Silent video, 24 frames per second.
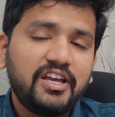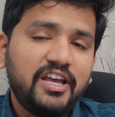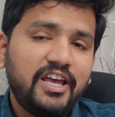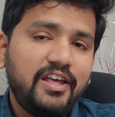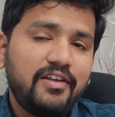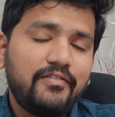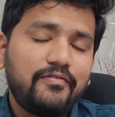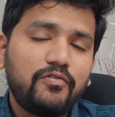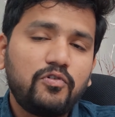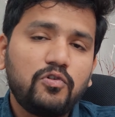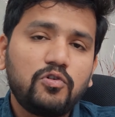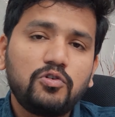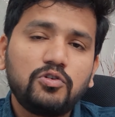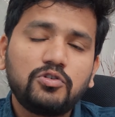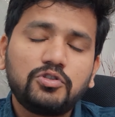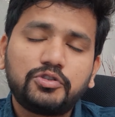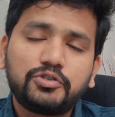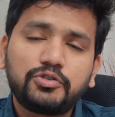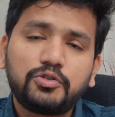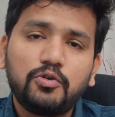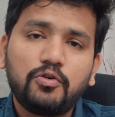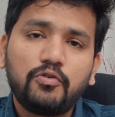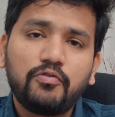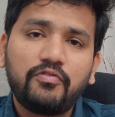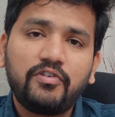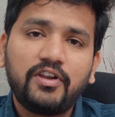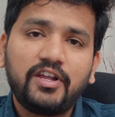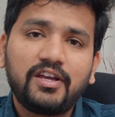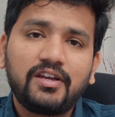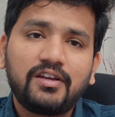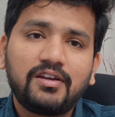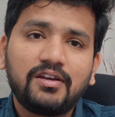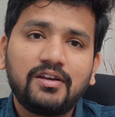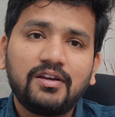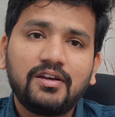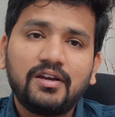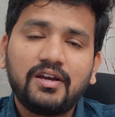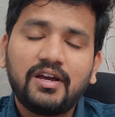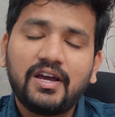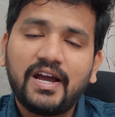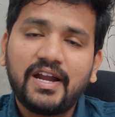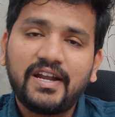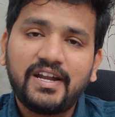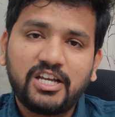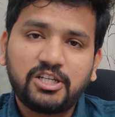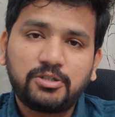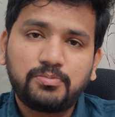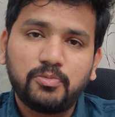Airflow, Snowflake,
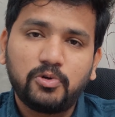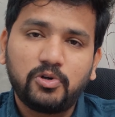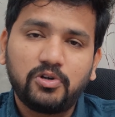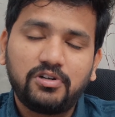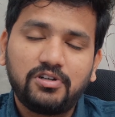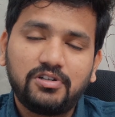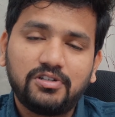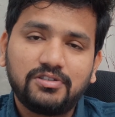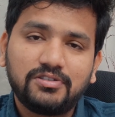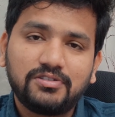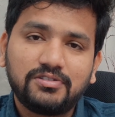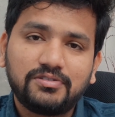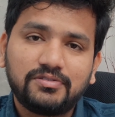and dashboard.